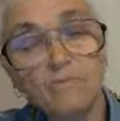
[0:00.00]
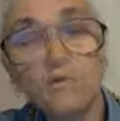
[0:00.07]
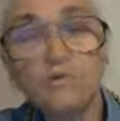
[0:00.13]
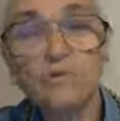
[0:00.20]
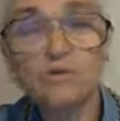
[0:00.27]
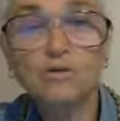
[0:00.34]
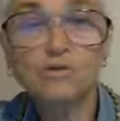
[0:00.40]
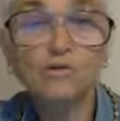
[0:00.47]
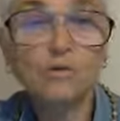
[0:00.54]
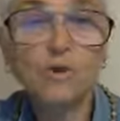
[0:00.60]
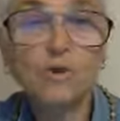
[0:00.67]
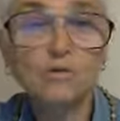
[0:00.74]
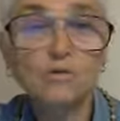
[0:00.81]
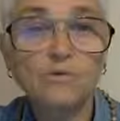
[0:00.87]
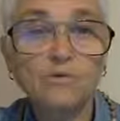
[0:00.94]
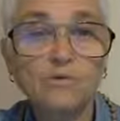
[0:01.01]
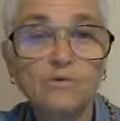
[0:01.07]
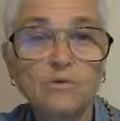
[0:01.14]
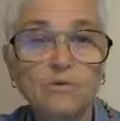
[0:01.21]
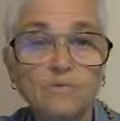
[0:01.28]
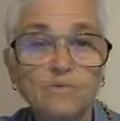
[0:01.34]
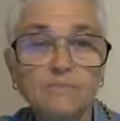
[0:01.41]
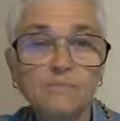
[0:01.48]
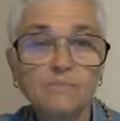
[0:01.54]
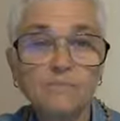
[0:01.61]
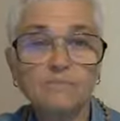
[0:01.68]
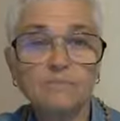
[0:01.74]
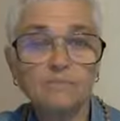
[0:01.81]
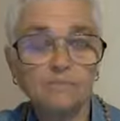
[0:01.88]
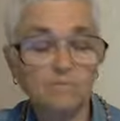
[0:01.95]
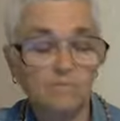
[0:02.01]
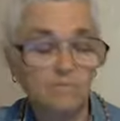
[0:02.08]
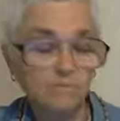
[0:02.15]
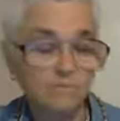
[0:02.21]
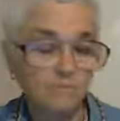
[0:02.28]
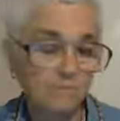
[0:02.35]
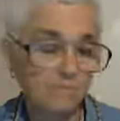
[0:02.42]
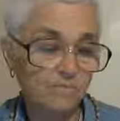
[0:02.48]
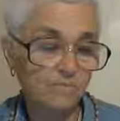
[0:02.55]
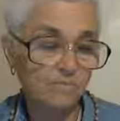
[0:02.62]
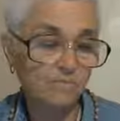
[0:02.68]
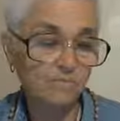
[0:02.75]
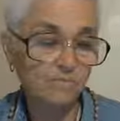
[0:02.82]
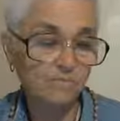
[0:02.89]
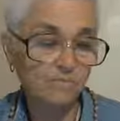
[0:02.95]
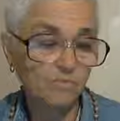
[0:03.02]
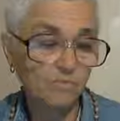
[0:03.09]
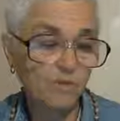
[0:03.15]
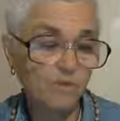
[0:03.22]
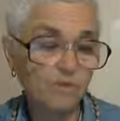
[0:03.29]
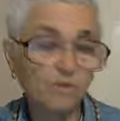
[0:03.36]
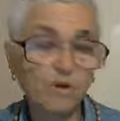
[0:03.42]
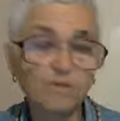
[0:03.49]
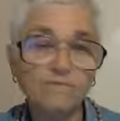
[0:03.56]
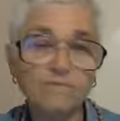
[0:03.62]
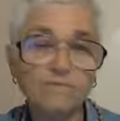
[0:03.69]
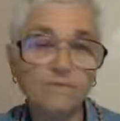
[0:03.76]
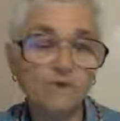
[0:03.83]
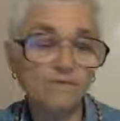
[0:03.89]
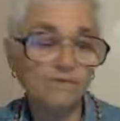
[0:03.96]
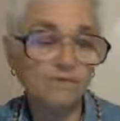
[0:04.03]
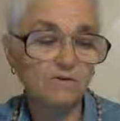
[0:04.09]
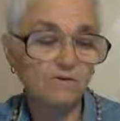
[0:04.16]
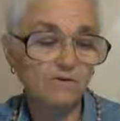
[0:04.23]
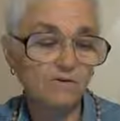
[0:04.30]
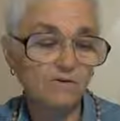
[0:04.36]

musical notes and rhythms, putting him off to rest.